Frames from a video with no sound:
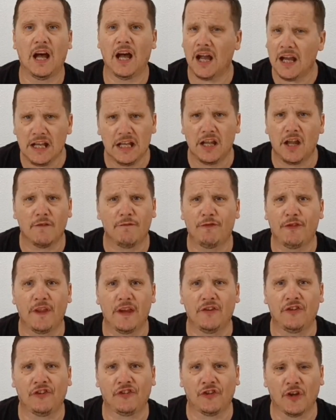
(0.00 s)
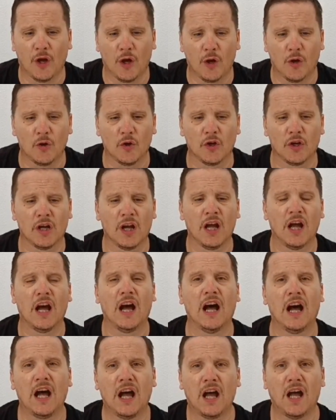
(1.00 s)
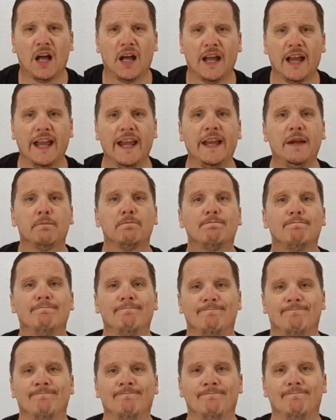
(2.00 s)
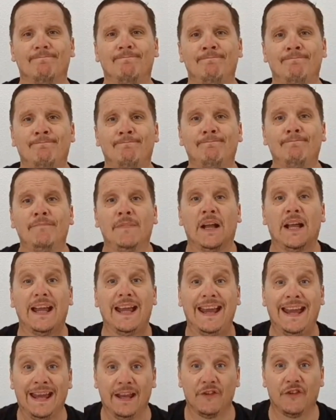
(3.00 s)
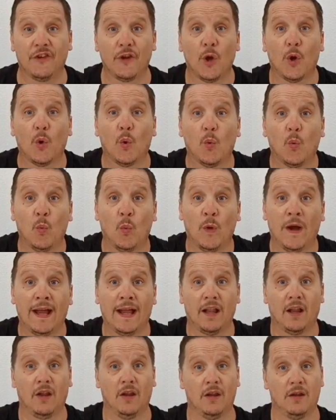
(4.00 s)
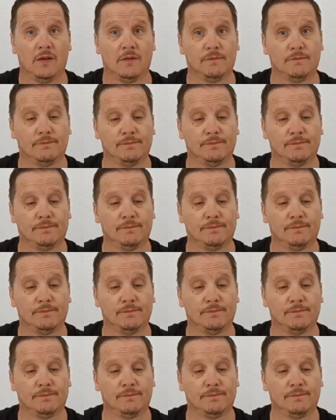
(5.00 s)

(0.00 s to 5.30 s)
I love this song. I it well.